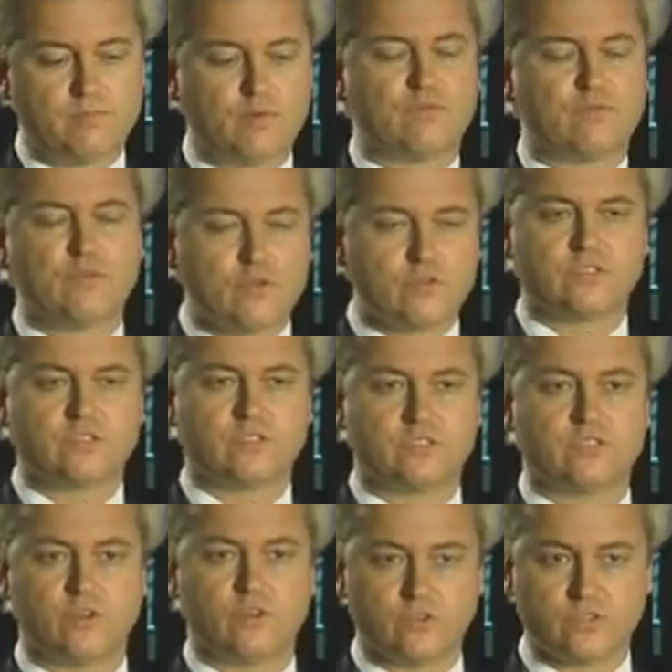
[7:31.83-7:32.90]
perverse
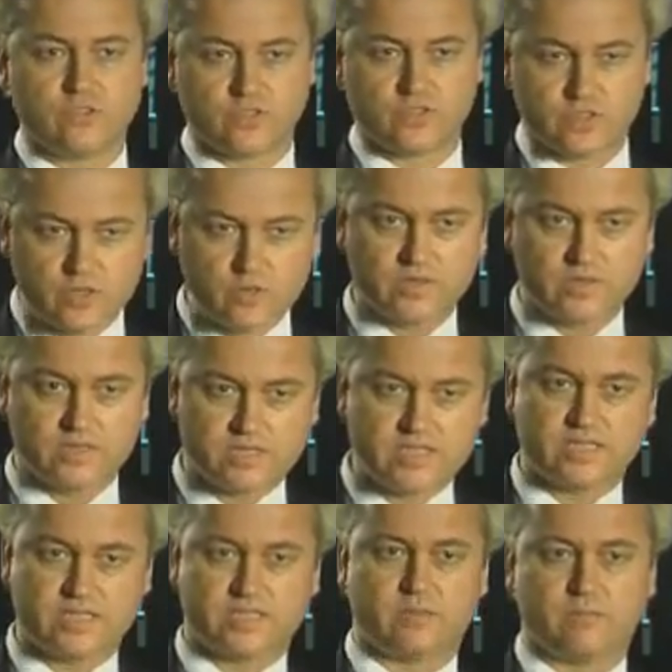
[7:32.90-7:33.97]
social security
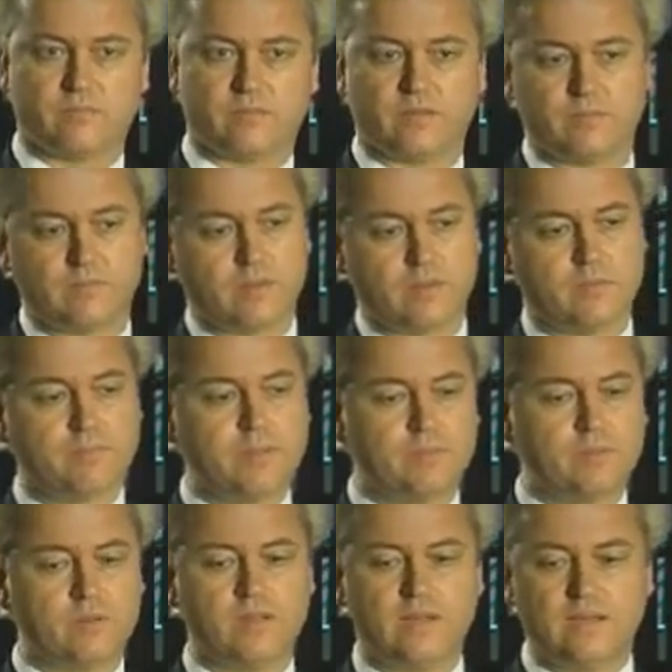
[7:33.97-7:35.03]
system, and
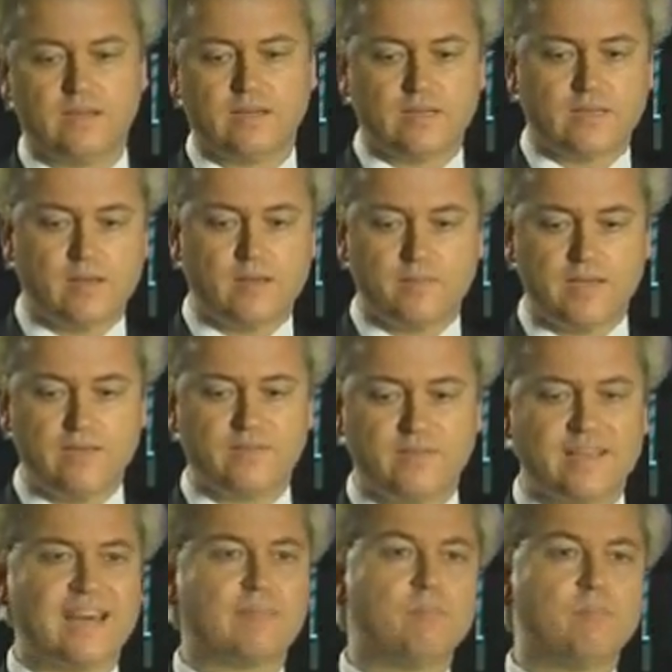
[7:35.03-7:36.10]
people
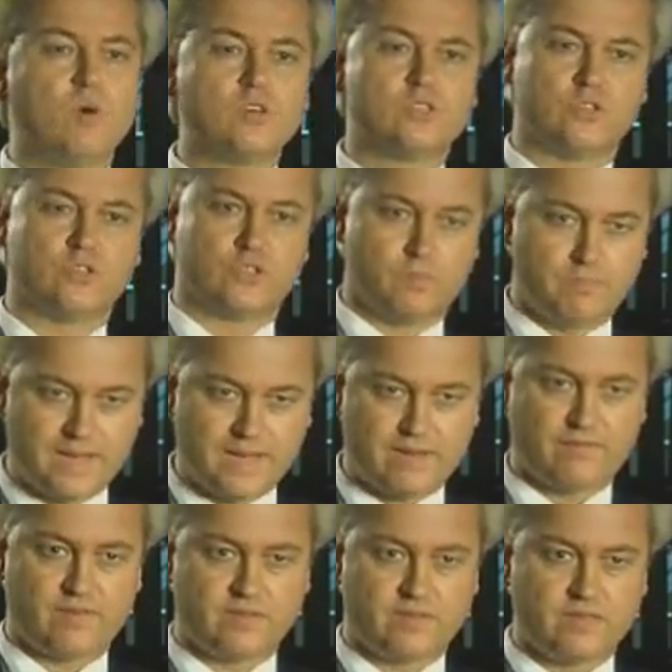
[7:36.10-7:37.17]
even get more social
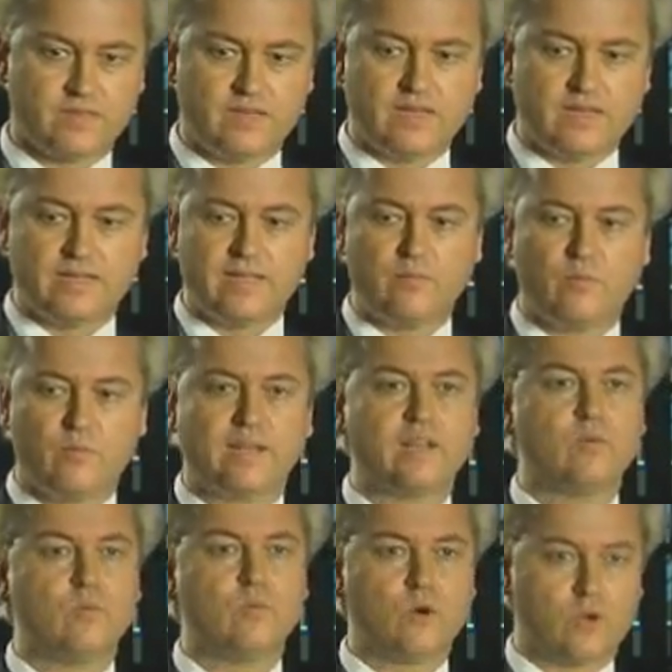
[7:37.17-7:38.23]
benefit than when
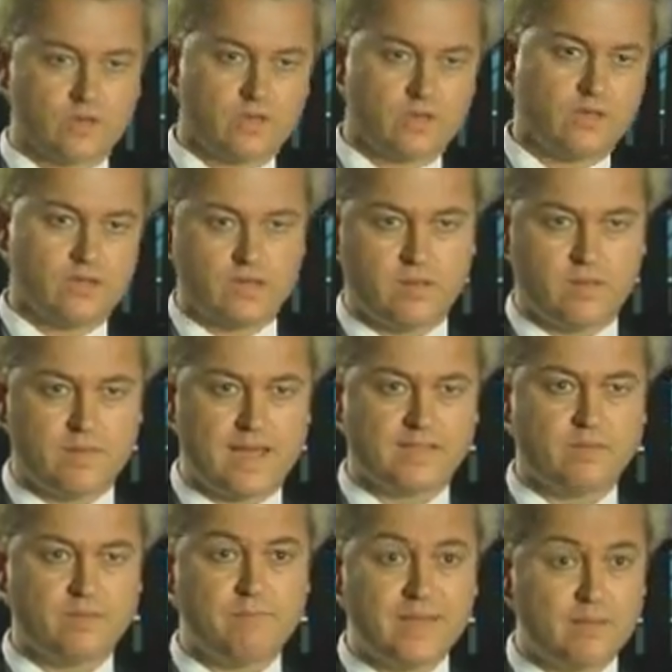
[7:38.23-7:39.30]
they work
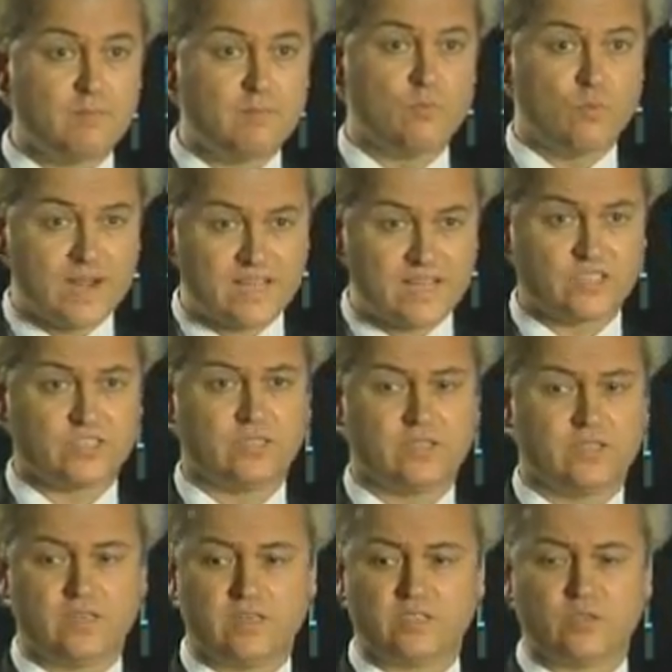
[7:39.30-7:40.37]
at the minimum wage.
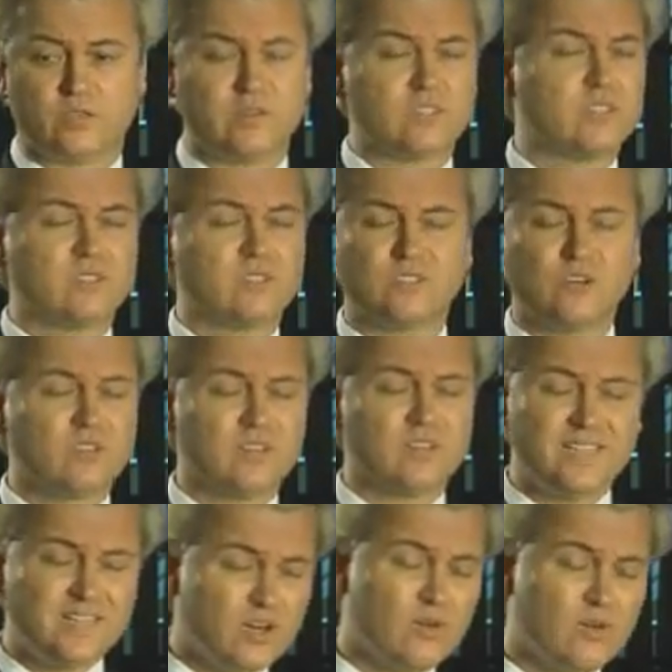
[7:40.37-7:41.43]
So there's
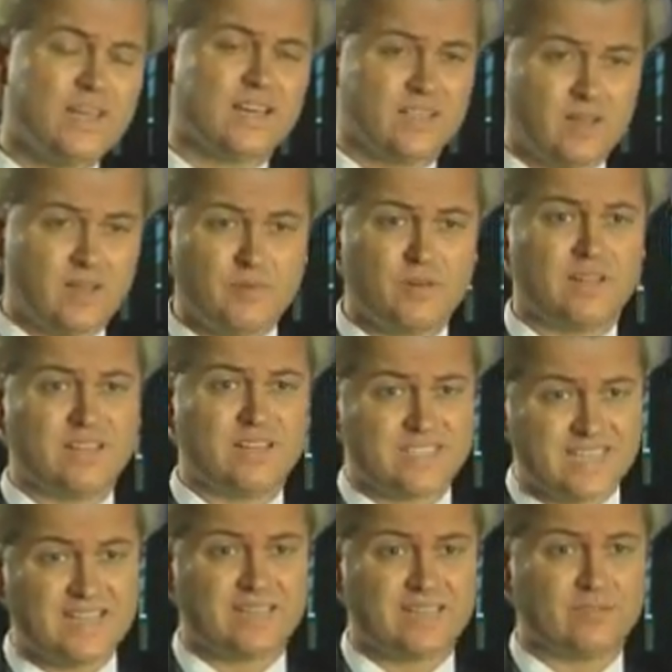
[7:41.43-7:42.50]
totally no economical
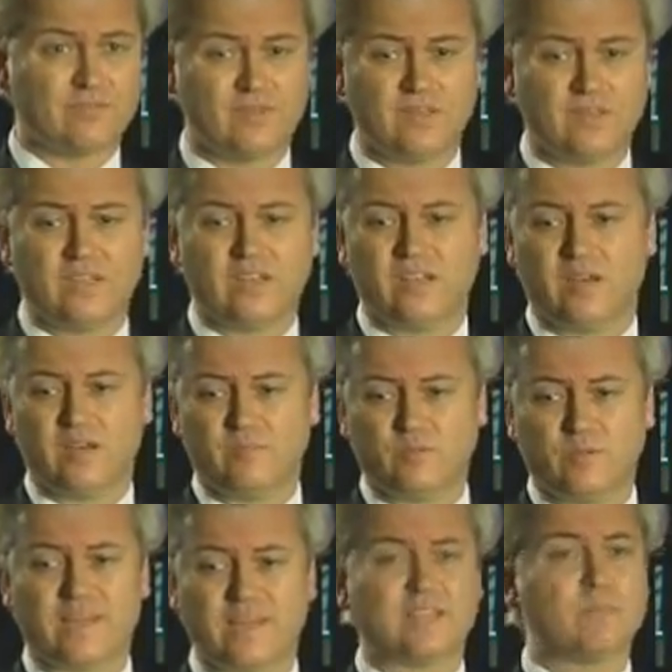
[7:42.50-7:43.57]
incentive
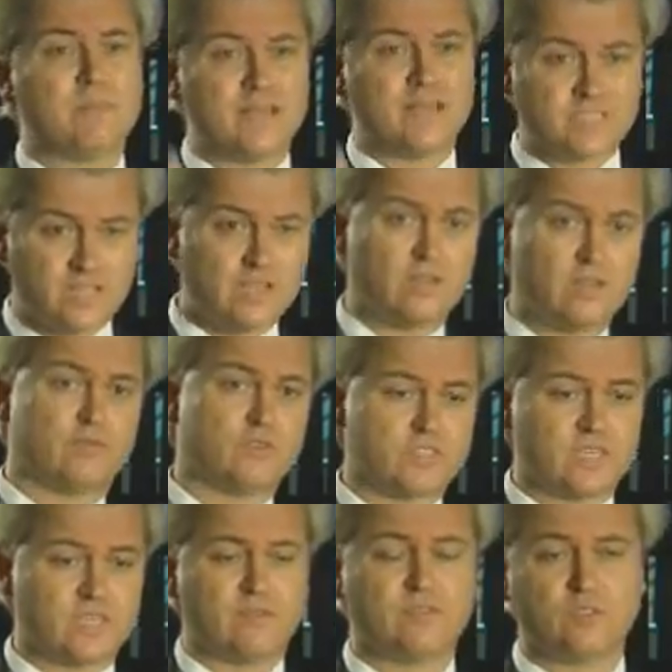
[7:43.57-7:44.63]
to get the best out of
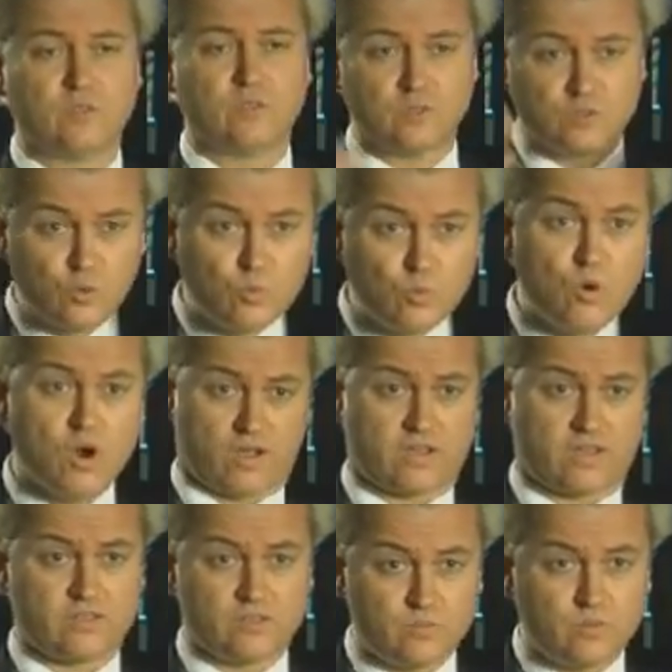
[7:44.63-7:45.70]
yourself and to
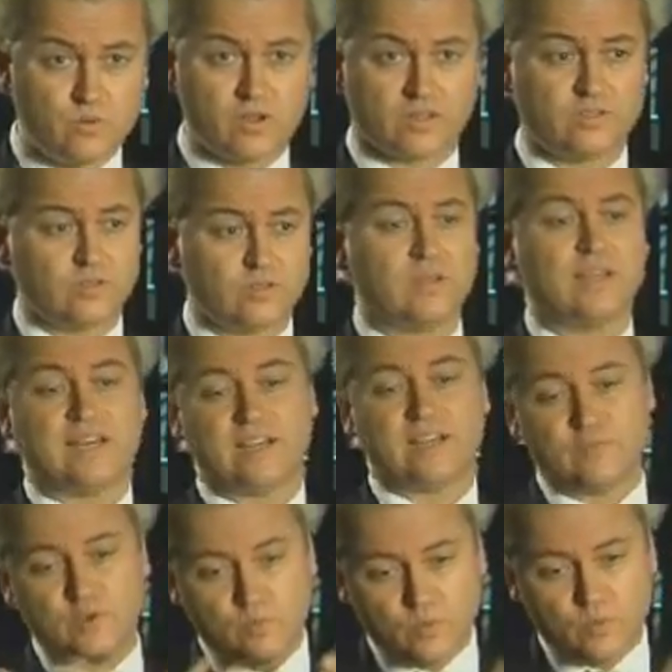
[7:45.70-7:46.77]
work. And
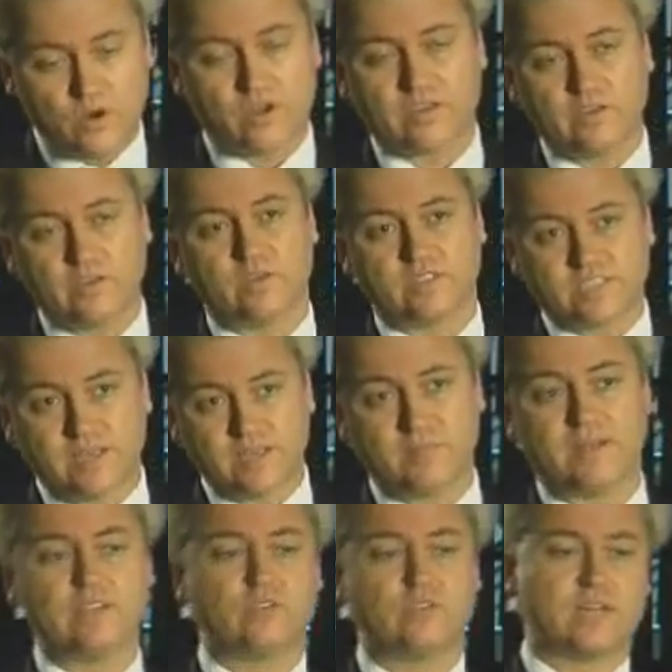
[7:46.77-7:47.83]
if you work, you
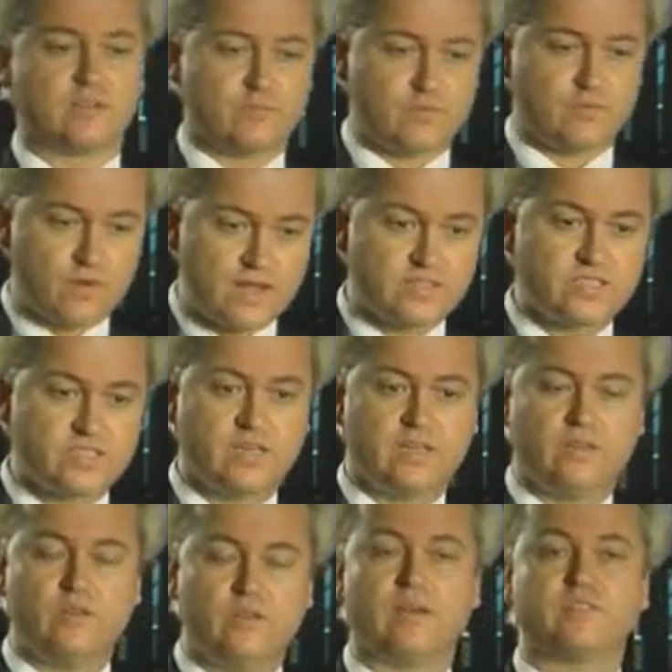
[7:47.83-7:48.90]
assimilate, you get friends,
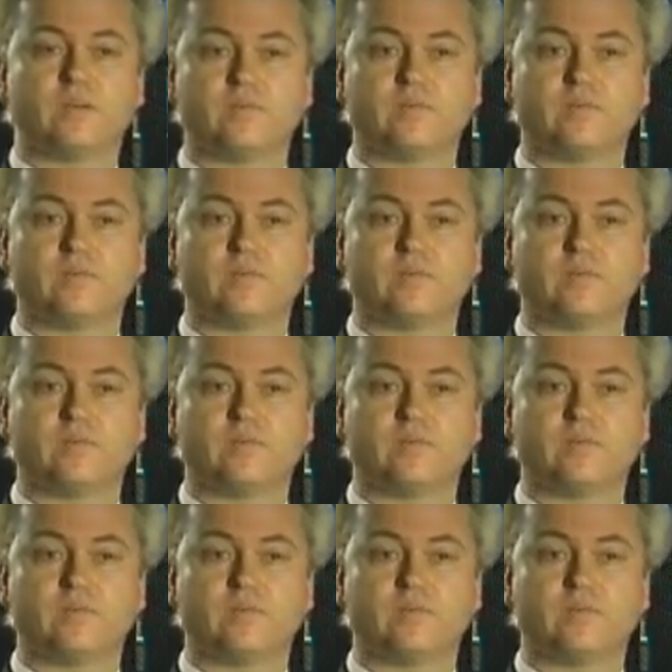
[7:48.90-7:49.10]
you have